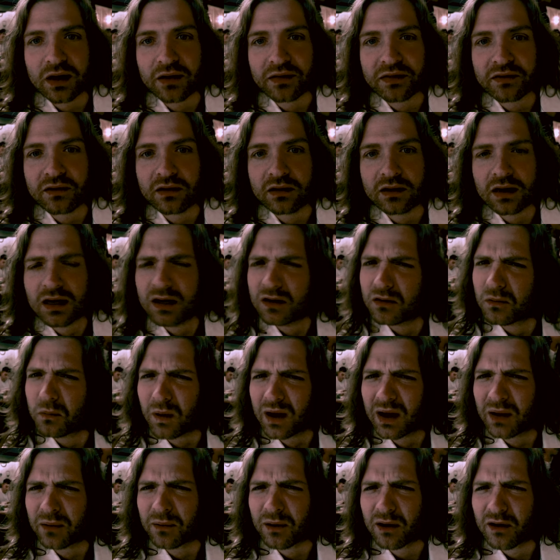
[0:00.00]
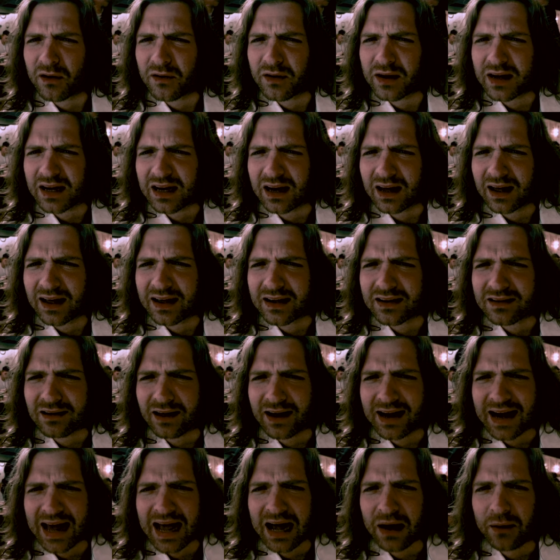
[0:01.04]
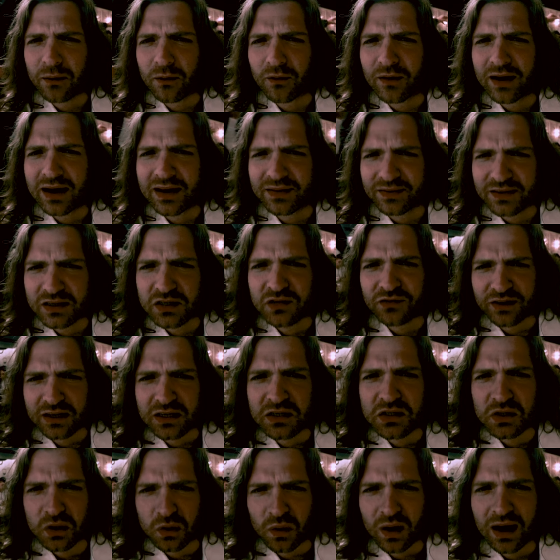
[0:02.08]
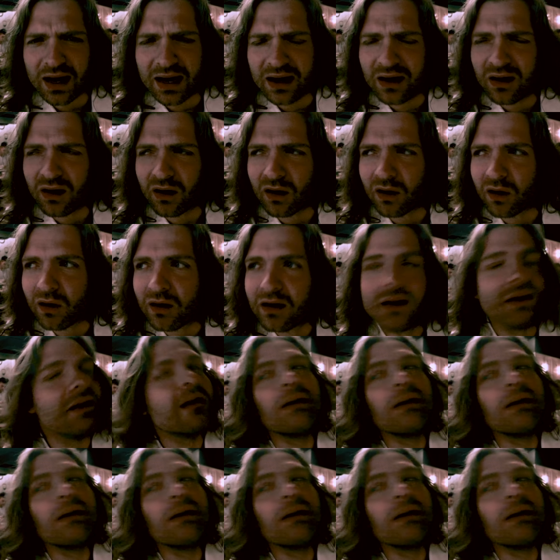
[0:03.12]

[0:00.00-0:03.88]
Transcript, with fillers: and I thought, oh wow, we're only like an hour in. This feels quite long.